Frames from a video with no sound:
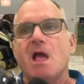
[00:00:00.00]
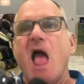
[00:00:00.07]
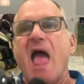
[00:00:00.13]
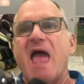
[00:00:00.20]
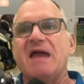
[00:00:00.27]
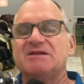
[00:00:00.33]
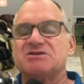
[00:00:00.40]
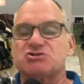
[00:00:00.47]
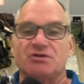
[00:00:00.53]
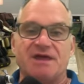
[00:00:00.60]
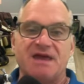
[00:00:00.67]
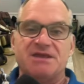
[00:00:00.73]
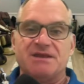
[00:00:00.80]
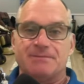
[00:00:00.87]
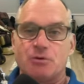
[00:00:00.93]
and so they
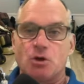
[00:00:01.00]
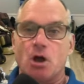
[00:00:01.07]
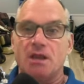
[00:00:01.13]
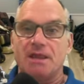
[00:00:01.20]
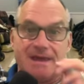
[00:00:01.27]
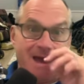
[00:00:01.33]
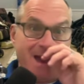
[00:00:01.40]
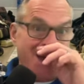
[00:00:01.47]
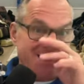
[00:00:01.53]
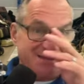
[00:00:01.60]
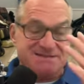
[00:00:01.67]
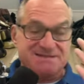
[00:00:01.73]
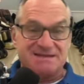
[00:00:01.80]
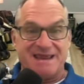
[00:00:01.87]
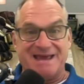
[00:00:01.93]
end up calling
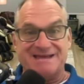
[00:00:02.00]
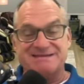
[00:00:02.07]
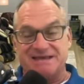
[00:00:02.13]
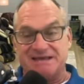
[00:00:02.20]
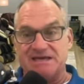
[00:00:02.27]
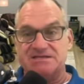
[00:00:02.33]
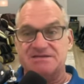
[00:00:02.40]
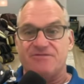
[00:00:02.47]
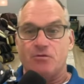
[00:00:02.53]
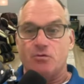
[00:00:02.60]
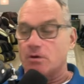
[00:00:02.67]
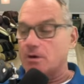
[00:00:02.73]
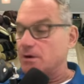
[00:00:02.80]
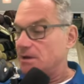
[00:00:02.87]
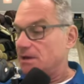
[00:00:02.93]
us and asking us
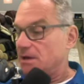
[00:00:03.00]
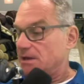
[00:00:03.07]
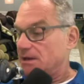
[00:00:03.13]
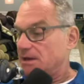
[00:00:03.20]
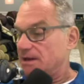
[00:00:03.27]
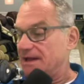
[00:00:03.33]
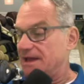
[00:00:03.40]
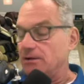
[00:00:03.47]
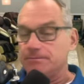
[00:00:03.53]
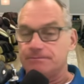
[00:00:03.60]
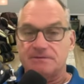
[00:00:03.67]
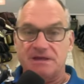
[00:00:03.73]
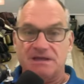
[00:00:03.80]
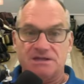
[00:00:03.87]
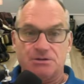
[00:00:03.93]
for uh,
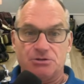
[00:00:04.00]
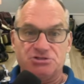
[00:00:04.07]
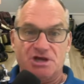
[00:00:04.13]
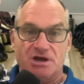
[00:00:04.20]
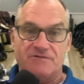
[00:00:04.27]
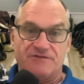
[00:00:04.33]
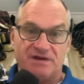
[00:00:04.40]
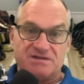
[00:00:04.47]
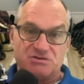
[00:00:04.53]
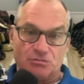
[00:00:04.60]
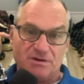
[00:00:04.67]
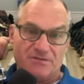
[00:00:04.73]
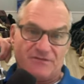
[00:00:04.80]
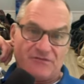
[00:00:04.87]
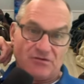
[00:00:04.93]
help getting their chair fixed, and
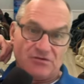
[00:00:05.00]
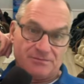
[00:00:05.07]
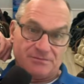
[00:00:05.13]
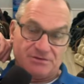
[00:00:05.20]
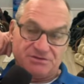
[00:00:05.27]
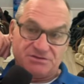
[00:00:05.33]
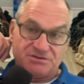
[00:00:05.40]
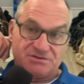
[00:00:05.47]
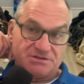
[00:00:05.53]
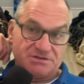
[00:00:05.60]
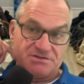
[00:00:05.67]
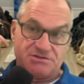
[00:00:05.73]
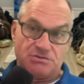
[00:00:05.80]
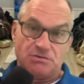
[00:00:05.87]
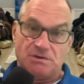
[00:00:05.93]
we refer them to to
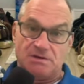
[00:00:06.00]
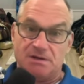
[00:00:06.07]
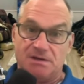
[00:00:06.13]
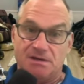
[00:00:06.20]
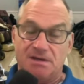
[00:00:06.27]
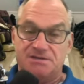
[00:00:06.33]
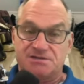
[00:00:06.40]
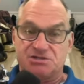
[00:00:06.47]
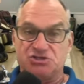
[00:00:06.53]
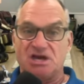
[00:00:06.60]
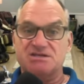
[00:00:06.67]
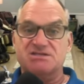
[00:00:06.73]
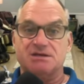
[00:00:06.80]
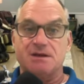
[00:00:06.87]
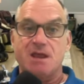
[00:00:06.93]
to, uh, to
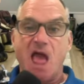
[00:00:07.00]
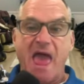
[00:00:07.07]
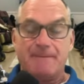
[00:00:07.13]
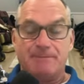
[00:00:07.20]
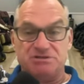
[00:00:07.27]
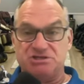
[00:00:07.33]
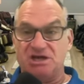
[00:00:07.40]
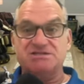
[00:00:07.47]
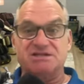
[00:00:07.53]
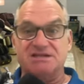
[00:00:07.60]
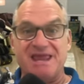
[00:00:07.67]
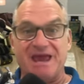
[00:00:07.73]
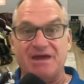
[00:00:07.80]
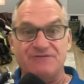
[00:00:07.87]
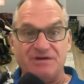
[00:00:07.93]
Justin. But Justin
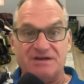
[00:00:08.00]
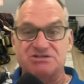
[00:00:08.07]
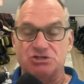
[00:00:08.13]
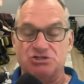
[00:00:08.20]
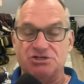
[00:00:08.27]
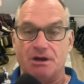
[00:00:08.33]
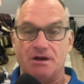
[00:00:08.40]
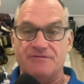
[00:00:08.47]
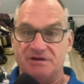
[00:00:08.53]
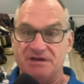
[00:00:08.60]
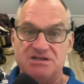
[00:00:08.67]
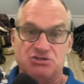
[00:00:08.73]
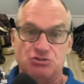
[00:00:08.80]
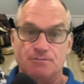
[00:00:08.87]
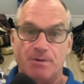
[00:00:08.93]
can't fix a chair if it
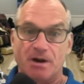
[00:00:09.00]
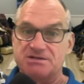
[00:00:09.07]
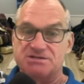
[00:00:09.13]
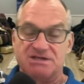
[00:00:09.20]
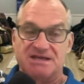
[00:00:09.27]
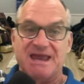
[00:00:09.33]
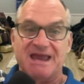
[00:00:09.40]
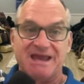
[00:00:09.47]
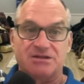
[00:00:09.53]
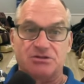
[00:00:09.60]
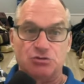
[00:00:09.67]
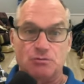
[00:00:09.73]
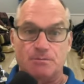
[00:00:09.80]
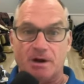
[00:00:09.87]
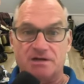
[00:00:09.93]
needs new parts, and he can't get the
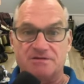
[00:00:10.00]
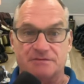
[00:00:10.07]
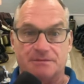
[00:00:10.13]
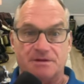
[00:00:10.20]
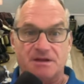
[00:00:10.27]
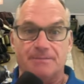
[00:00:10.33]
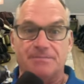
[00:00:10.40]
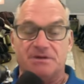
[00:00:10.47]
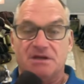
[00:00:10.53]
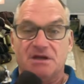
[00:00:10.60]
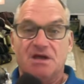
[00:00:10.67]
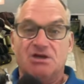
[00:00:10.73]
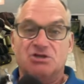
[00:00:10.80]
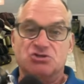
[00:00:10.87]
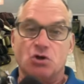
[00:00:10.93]
new parts from the company.
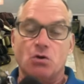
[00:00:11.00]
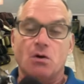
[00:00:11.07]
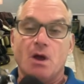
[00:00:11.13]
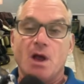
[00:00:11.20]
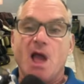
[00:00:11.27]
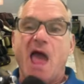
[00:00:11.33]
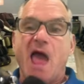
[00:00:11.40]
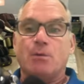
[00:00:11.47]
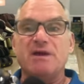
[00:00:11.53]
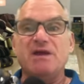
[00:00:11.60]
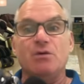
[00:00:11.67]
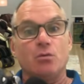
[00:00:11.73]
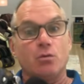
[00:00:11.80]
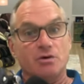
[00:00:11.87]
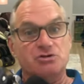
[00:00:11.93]
So we
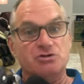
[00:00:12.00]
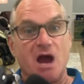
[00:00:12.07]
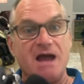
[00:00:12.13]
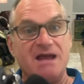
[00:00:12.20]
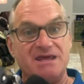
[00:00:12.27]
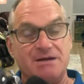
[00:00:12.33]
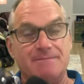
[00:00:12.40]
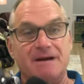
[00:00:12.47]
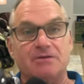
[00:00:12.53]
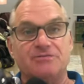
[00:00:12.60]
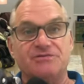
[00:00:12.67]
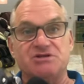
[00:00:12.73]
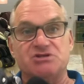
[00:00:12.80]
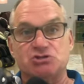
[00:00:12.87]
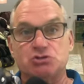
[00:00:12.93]
were talking about
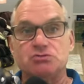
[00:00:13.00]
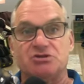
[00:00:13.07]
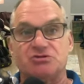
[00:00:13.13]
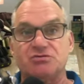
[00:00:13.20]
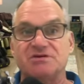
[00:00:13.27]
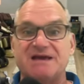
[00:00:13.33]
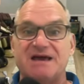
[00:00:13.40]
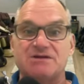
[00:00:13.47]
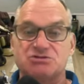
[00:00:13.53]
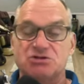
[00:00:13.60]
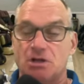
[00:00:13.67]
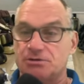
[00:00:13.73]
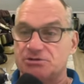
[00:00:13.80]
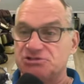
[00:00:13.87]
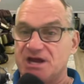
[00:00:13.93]
these two to three thousand
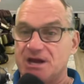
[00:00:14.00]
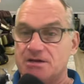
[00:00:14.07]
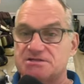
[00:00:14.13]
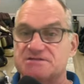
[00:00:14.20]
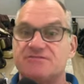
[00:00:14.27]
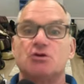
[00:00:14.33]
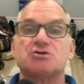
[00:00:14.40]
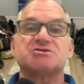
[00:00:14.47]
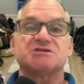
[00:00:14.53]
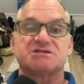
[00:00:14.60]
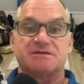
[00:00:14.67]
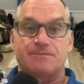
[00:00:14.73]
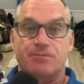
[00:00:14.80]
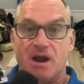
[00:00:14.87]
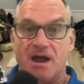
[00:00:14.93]
dollar chairs versus
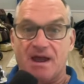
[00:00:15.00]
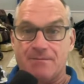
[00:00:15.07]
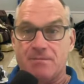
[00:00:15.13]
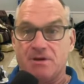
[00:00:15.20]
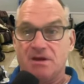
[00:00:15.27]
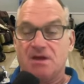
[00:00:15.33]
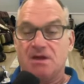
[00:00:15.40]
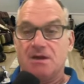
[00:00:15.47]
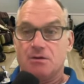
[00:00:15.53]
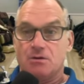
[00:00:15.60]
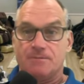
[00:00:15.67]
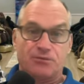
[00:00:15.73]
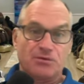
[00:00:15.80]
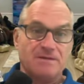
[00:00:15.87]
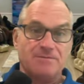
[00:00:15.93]
the prime or
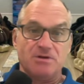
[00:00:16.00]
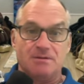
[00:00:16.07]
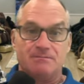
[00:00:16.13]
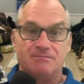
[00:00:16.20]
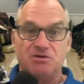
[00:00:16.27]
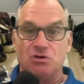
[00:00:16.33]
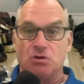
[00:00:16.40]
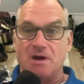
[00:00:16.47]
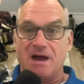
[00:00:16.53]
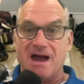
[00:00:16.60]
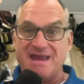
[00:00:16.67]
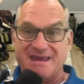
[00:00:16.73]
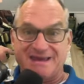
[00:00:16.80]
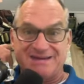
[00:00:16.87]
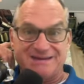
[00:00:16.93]
premium, you know,
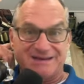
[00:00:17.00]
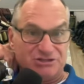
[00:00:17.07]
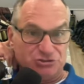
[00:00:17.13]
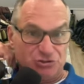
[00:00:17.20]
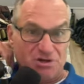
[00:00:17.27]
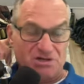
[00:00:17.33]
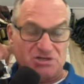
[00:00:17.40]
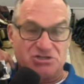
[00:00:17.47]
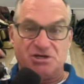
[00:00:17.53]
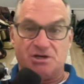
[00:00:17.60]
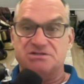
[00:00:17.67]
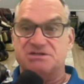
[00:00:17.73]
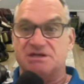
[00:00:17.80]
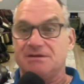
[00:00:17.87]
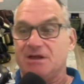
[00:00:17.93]
high end luxurious
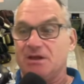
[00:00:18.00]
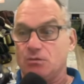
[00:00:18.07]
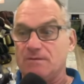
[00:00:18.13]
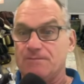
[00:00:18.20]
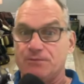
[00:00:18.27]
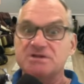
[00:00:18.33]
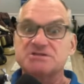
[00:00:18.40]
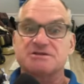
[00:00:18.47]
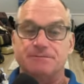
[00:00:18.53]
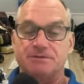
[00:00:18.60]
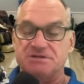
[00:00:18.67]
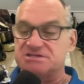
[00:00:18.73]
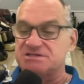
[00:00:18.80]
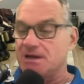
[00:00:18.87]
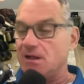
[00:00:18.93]
chairs that we principally
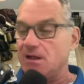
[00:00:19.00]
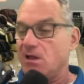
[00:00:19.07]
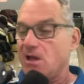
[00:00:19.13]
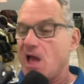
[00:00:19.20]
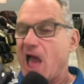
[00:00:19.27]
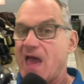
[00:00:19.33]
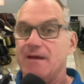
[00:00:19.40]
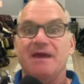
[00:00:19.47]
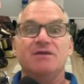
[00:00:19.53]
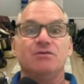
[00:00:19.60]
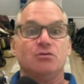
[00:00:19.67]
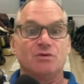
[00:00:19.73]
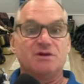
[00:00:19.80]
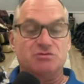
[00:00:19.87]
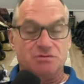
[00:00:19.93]
sell and
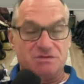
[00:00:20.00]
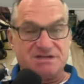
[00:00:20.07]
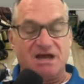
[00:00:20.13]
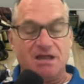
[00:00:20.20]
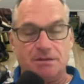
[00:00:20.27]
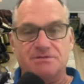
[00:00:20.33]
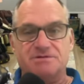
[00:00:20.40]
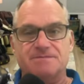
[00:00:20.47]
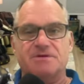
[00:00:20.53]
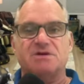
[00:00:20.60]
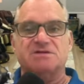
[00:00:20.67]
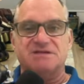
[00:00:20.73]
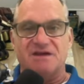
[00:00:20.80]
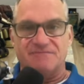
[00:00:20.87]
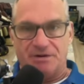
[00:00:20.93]
the reason we sell them is
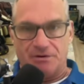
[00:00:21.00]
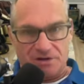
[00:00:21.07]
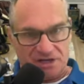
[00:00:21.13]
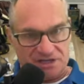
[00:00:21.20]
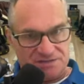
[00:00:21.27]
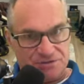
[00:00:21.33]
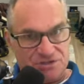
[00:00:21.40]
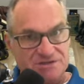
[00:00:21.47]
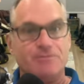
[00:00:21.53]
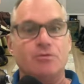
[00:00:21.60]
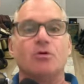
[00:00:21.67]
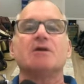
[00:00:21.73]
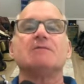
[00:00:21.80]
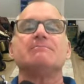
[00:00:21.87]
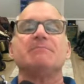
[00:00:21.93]
because they have better customer support,